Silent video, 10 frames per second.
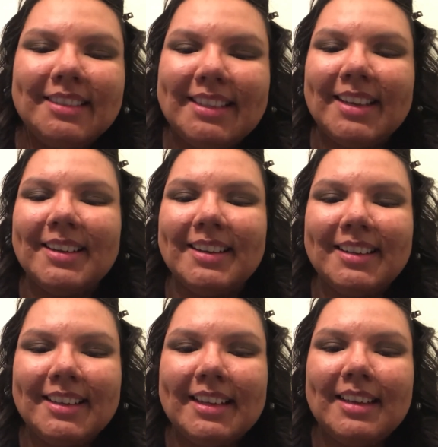So I'm
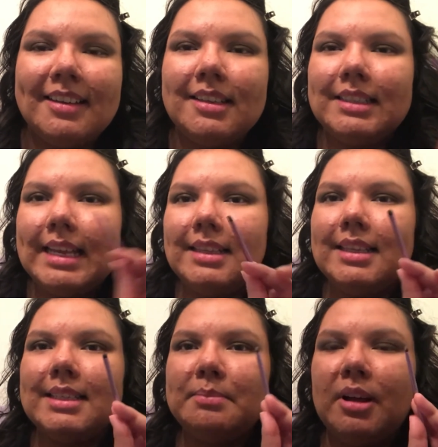going to take
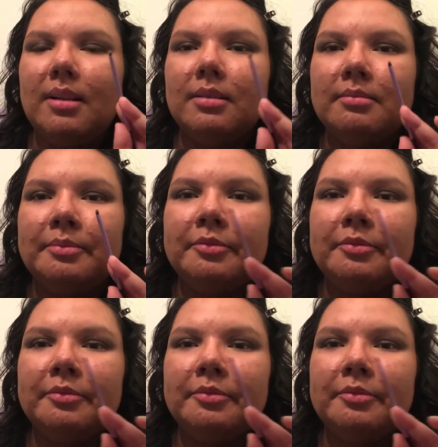this small